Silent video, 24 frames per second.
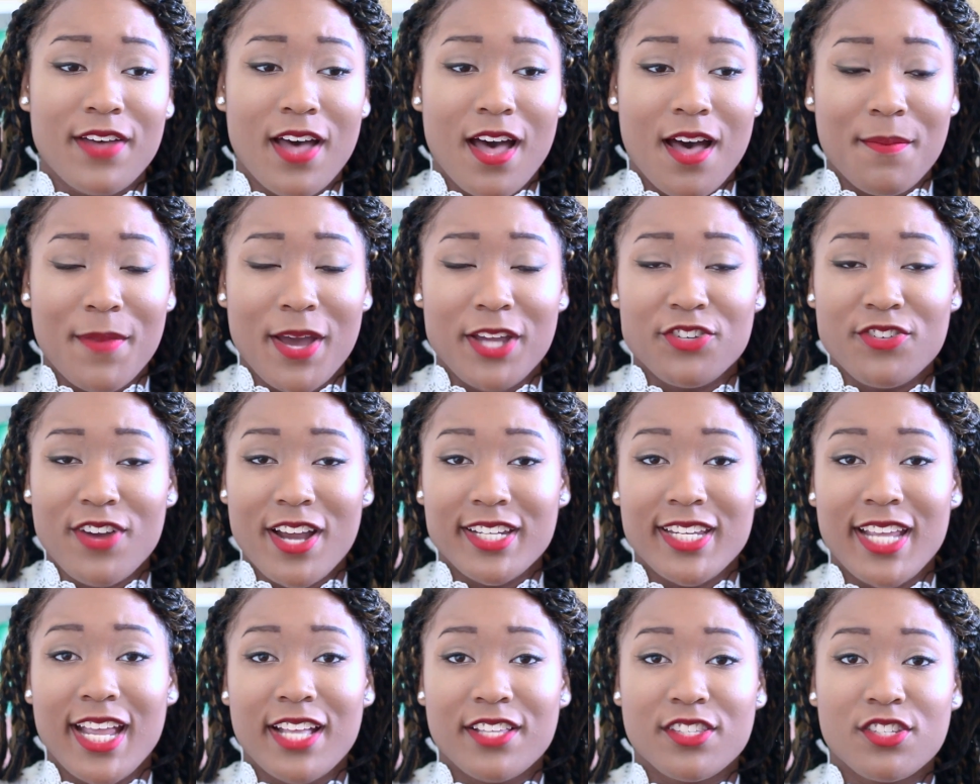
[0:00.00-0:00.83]
I
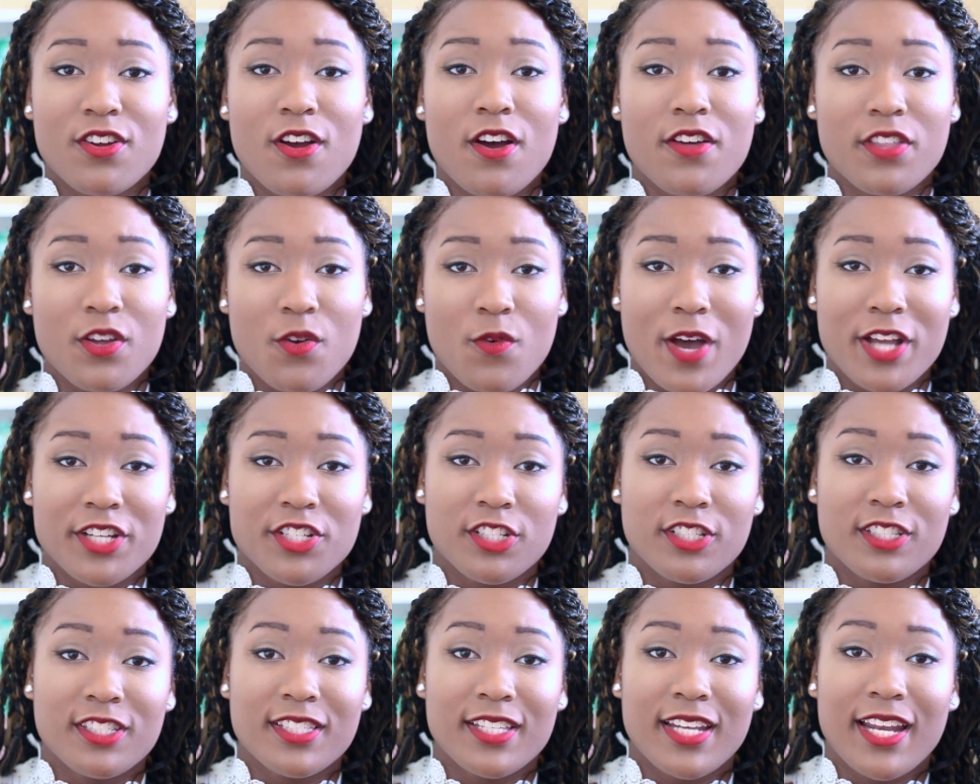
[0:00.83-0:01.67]
tried to answer all the
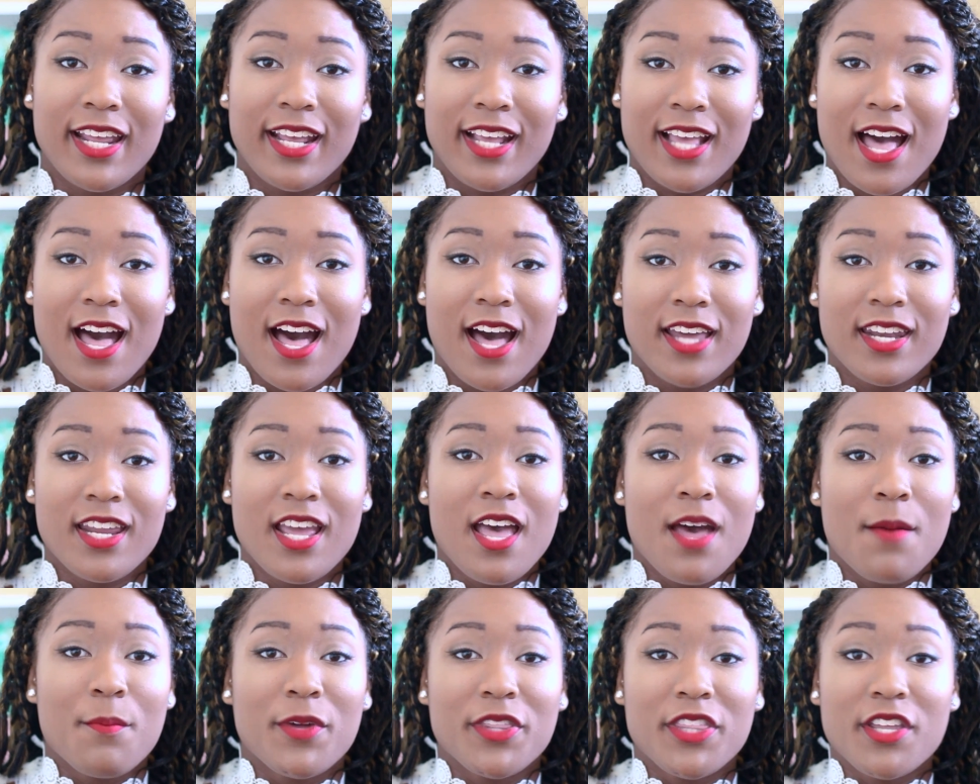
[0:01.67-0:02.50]
questions that I got,
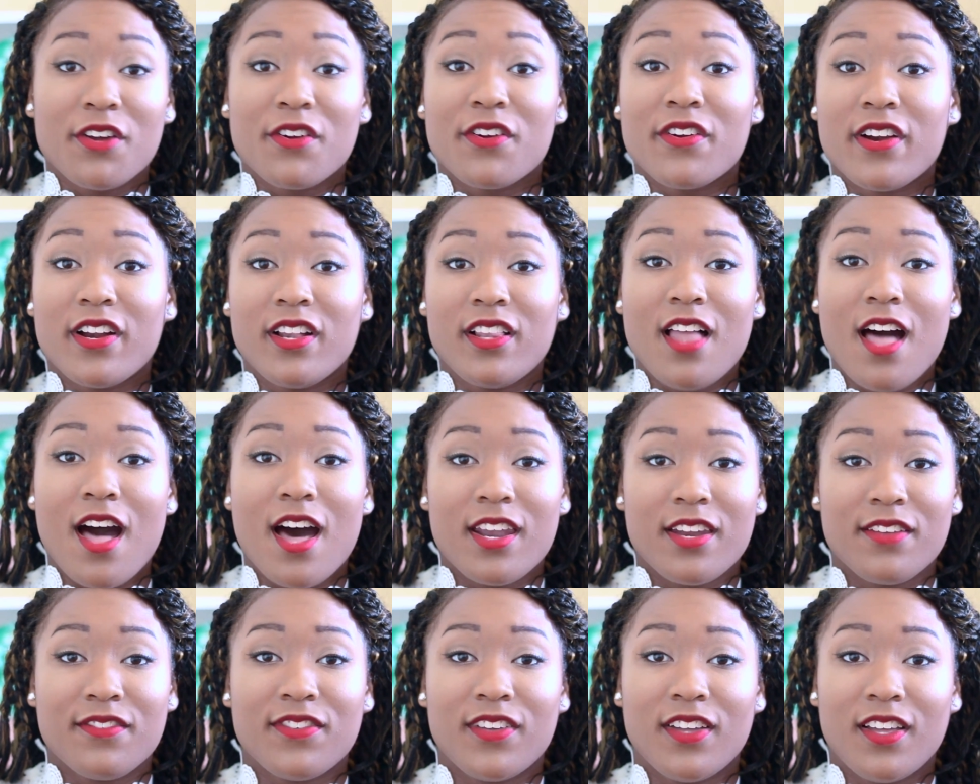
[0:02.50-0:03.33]
but there were a
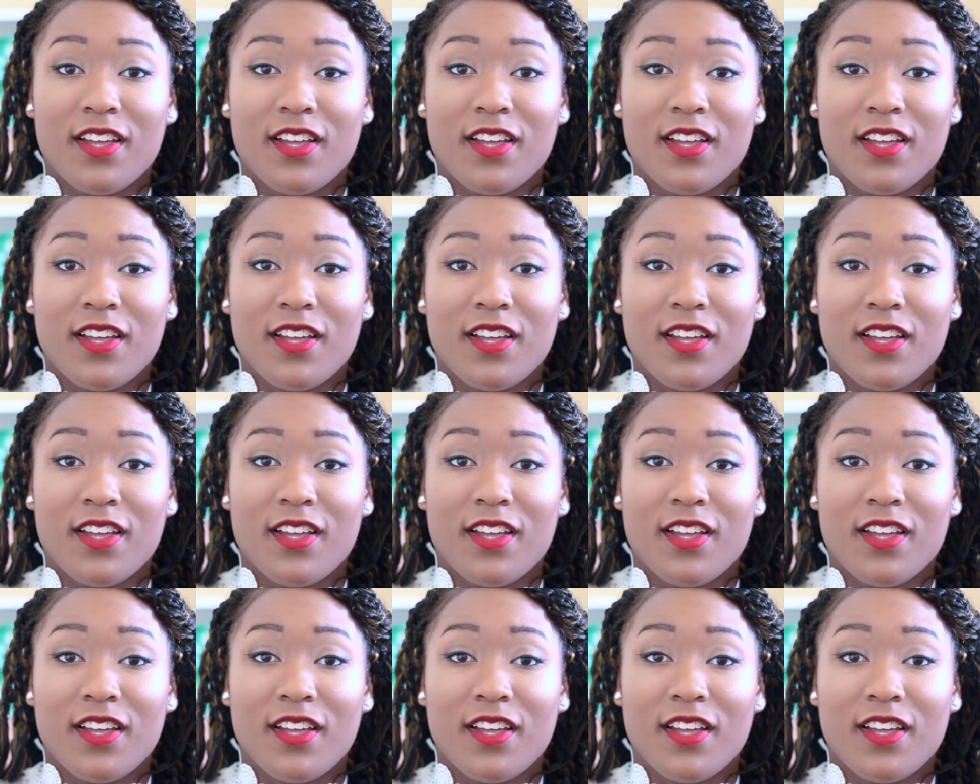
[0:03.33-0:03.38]
lot of